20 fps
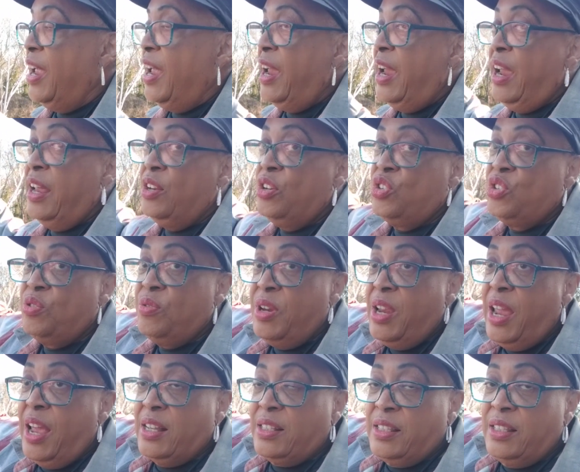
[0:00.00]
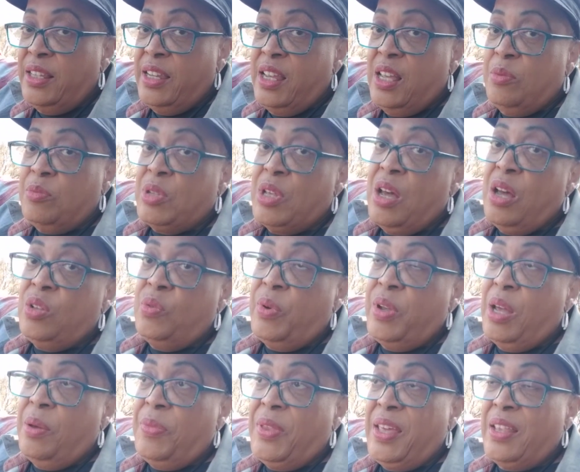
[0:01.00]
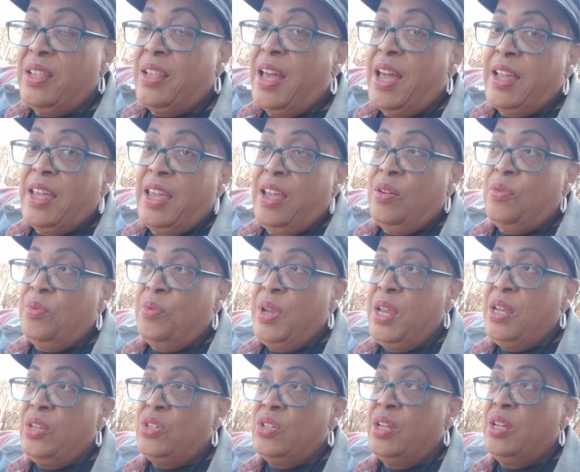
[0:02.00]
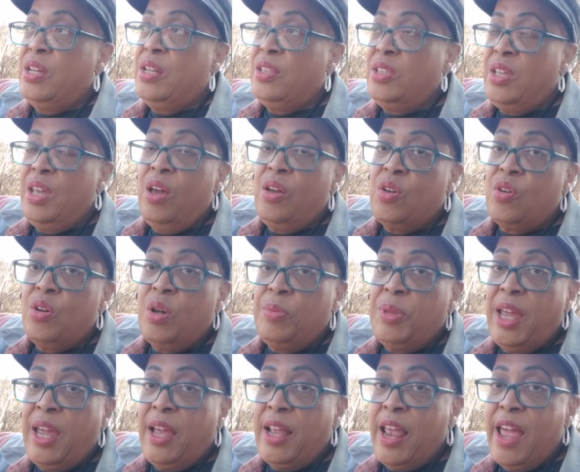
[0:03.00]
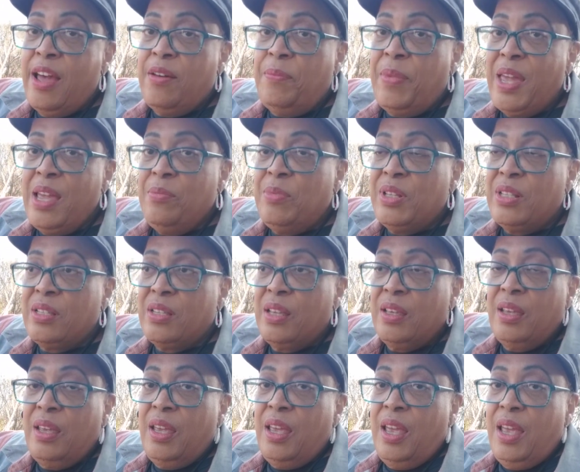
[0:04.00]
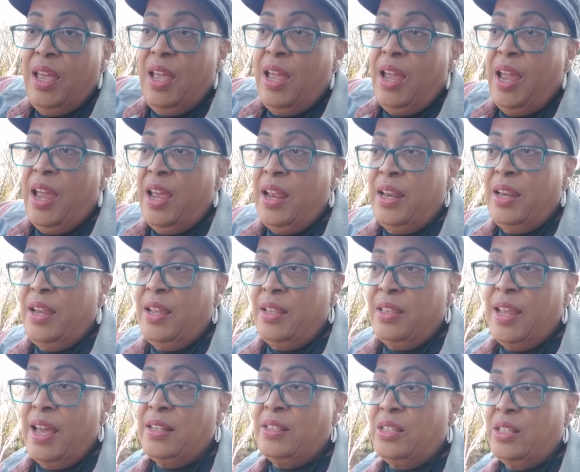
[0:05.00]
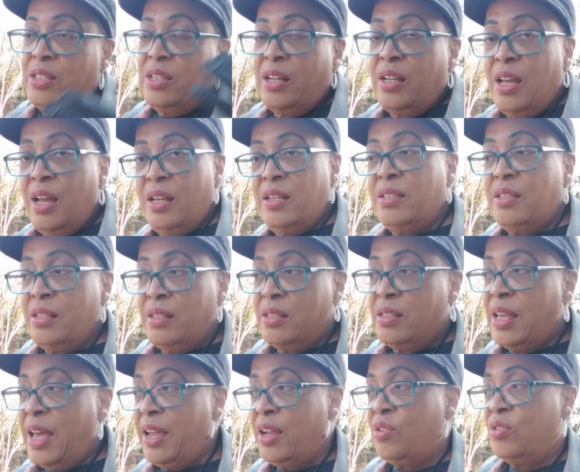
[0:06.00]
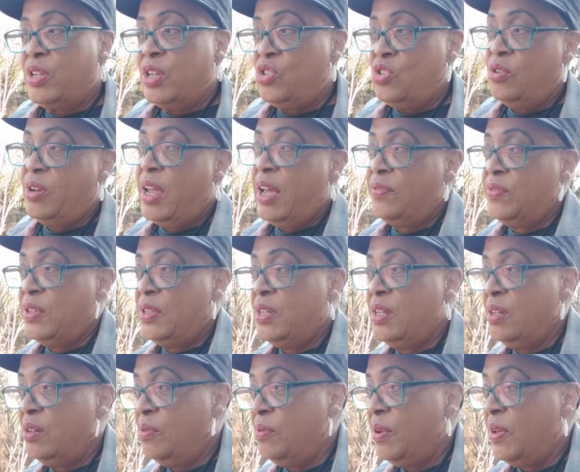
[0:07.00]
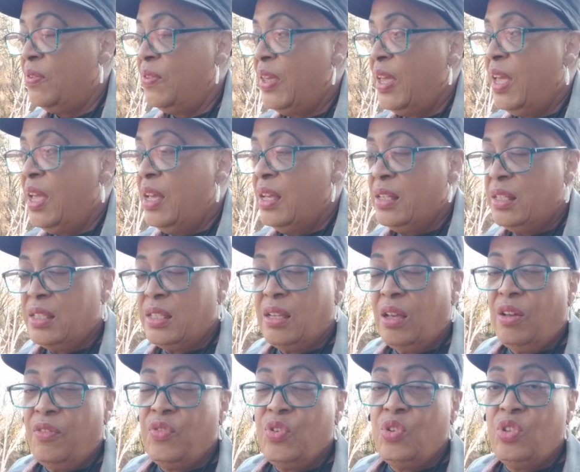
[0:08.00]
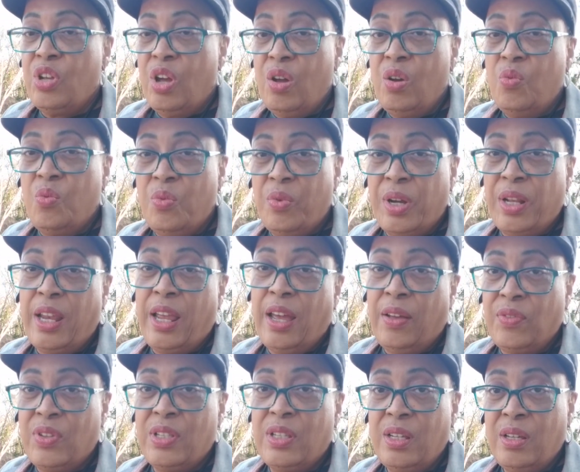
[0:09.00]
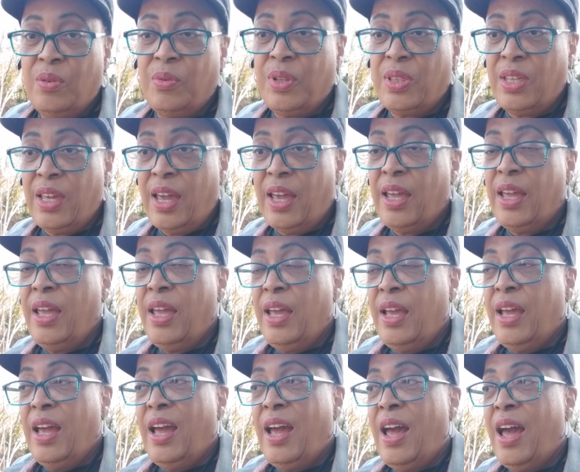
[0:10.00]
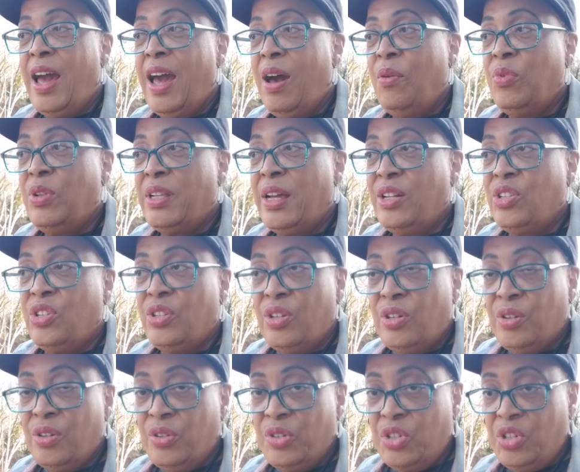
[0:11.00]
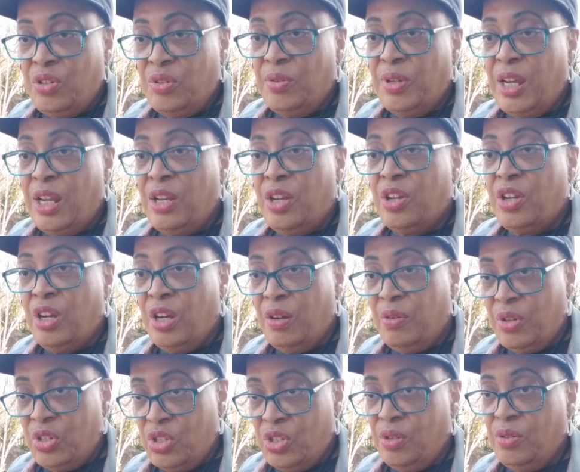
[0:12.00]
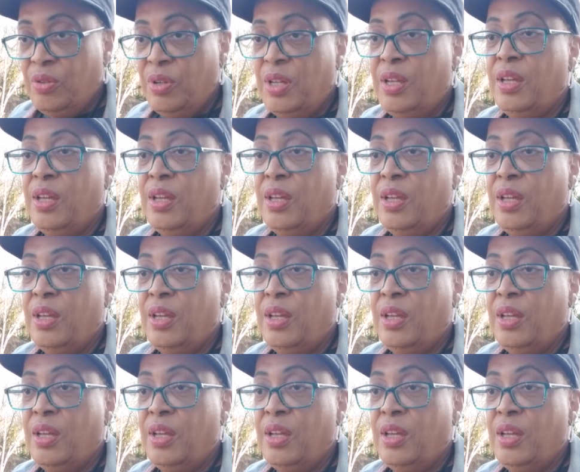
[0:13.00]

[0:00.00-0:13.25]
and the tree has limbs all the way up there that I can't reach, they'll go up there and have babies. And that's just a constant cycle that you have to deal with. So if you don't want to have to deal with that, I would like to urge you and encourage you